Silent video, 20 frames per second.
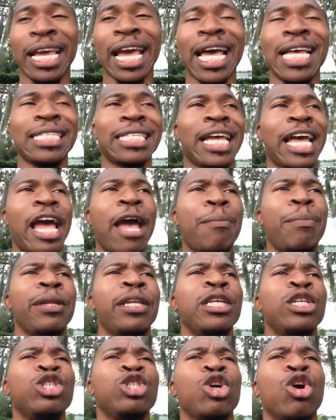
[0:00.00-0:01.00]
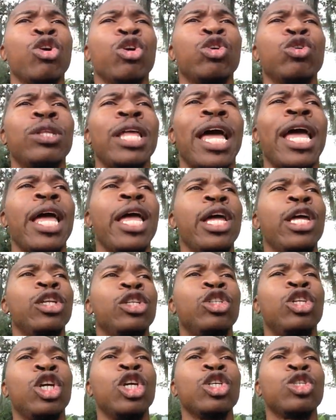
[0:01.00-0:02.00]
has to happen to show you that
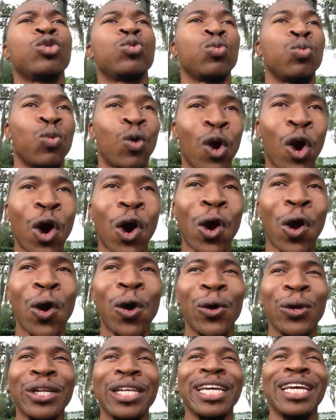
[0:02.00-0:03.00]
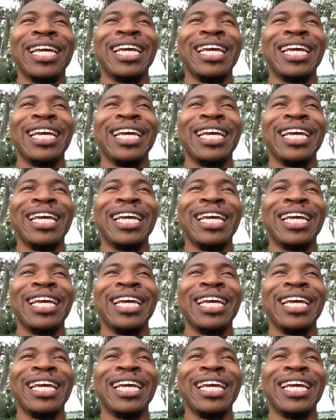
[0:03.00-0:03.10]
this world